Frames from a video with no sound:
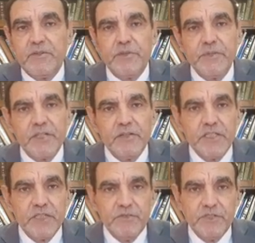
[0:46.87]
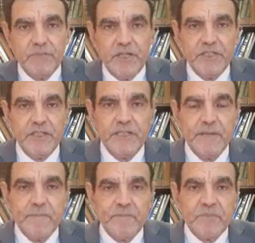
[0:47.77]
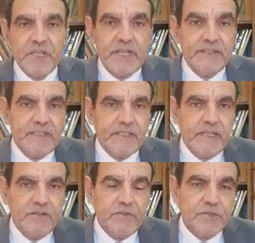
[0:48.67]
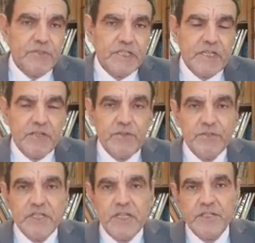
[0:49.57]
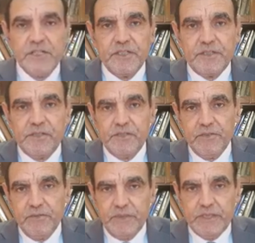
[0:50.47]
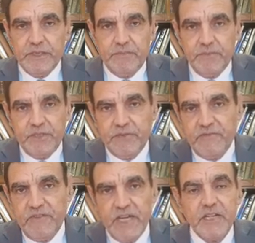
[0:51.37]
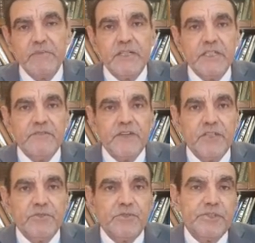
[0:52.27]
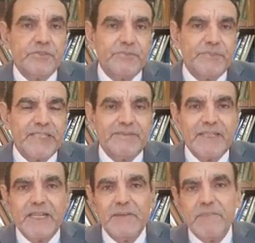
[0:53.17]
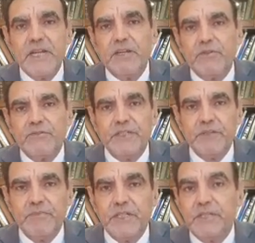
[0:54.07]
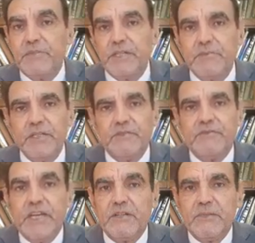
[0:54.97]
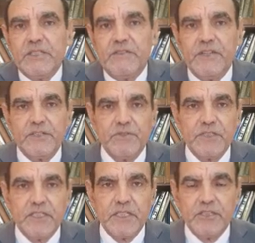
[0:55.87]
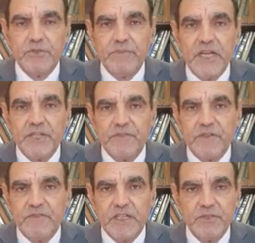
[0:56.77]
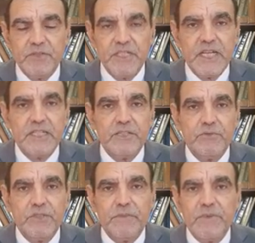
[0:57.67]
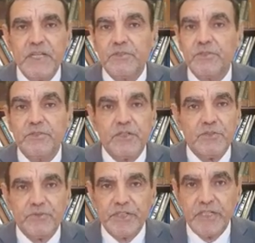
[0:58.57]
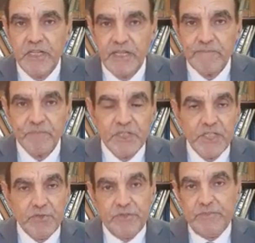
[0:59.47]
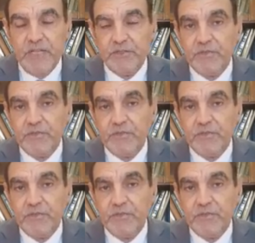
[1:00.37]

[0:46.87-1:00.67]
come in contact with the body, and that can cause cancer. So the environmental factors, so that there are many of them, many environmental factors that are too much factors, and it will depend on the country. It will depend